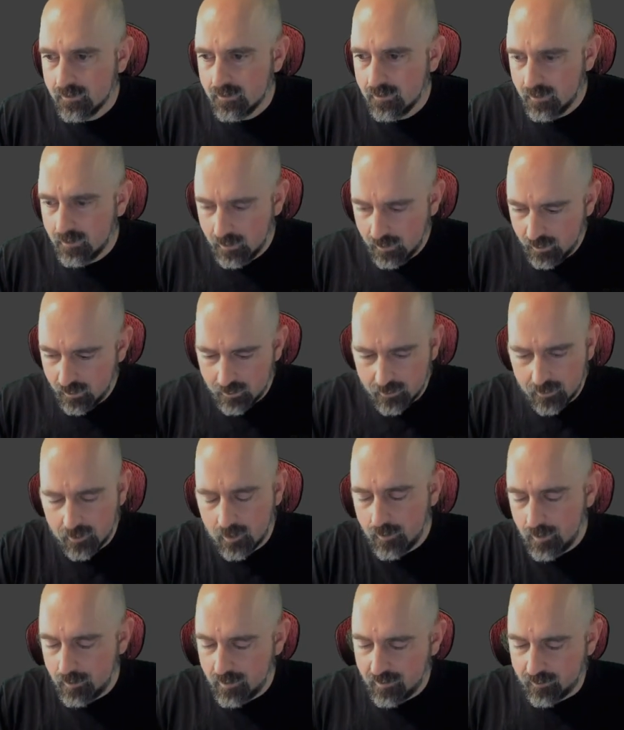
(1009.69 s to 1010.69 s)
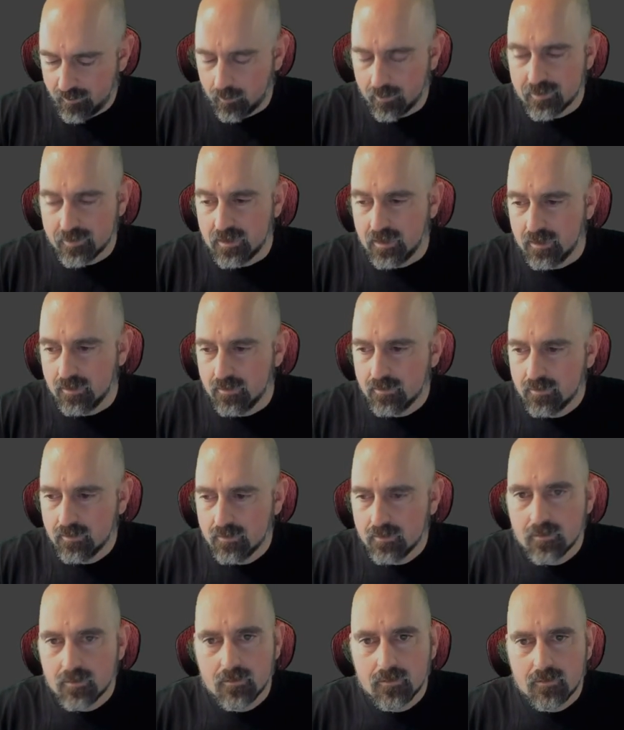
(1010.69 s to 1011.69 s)
I don't know, maybe a 14.
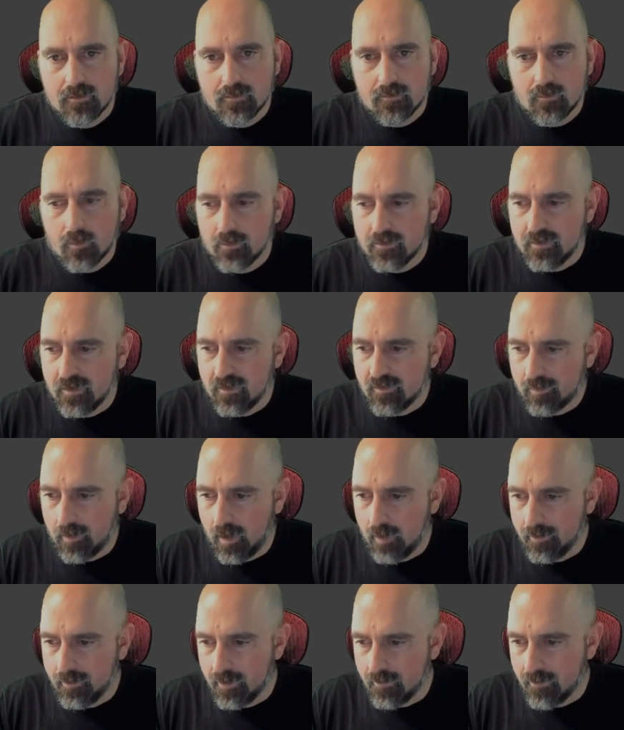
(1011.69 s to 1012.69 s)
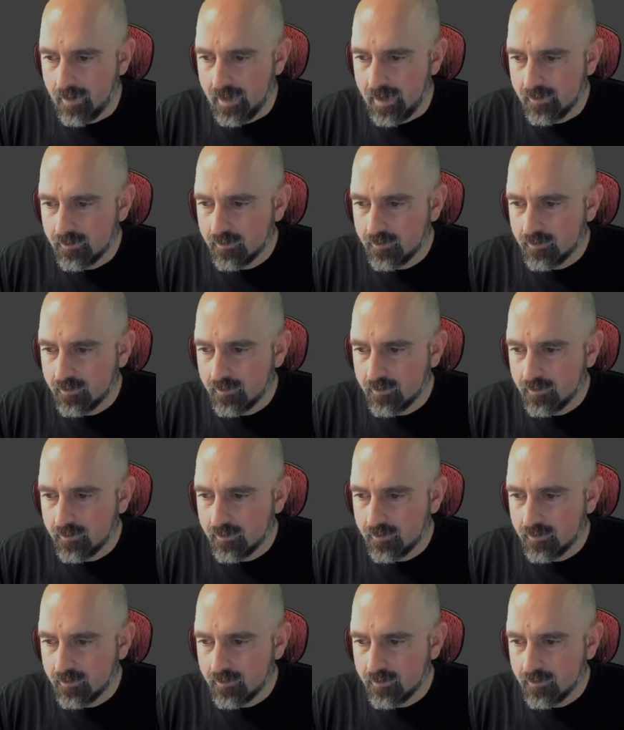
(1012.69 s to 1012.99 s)
14's probably all right.